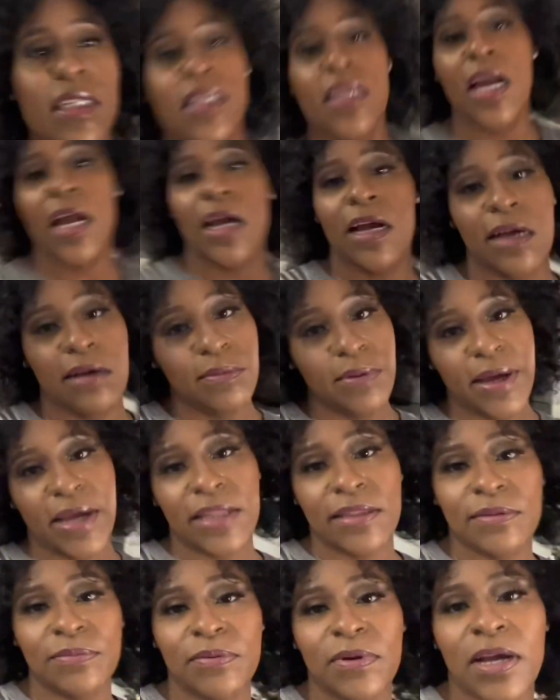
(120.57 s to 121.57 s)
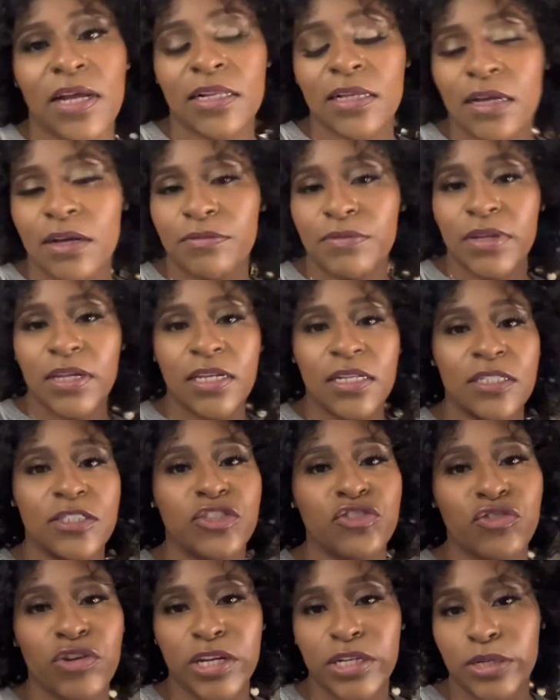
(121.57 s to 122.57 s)
Y'all, I'm have to probably go in and
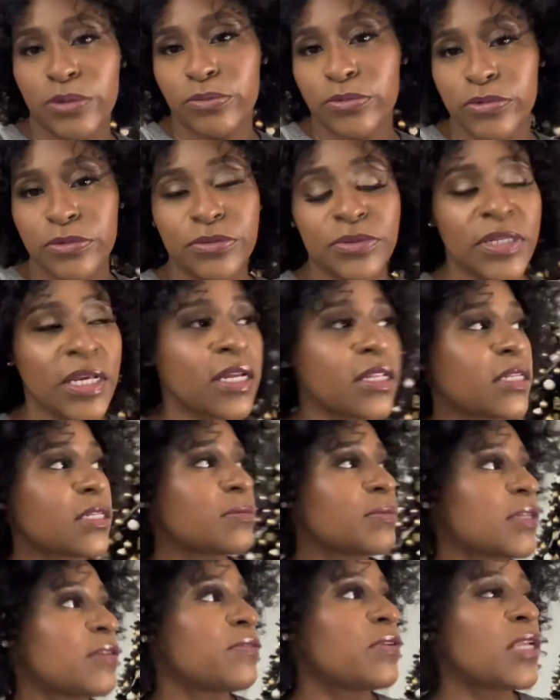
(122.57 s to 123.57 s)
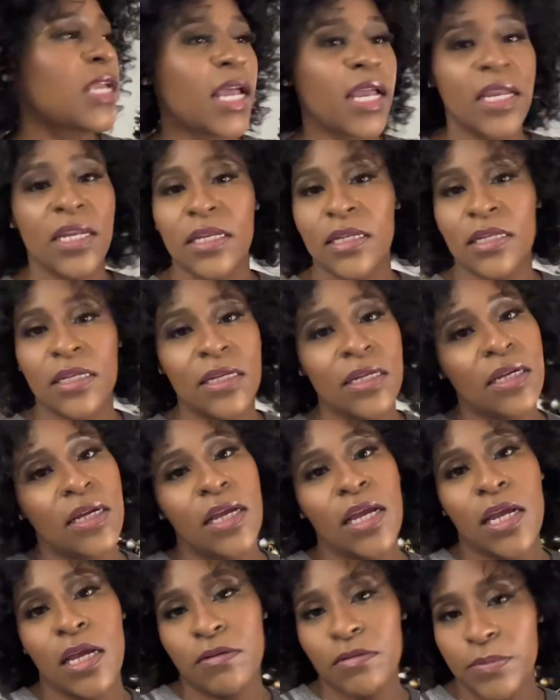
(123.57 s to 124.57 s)
straighten the roots out a little bit. We can't
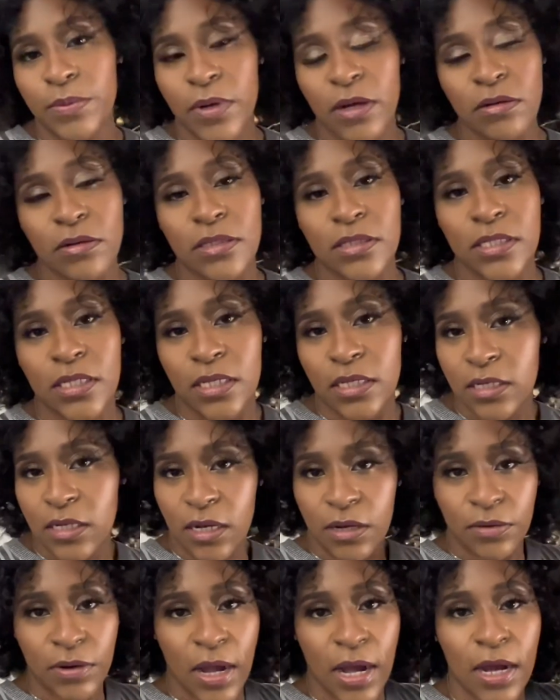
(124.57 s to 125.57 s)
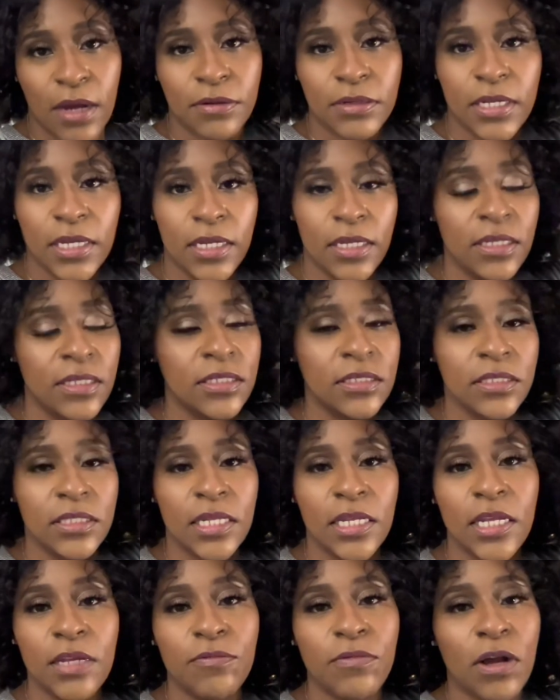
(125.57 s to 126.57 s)
have a ponytail on all that because
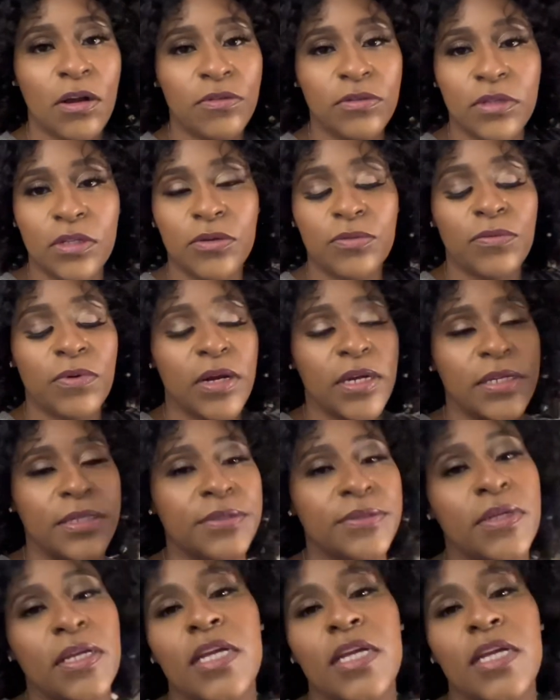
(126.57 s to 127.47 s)
it won't look right.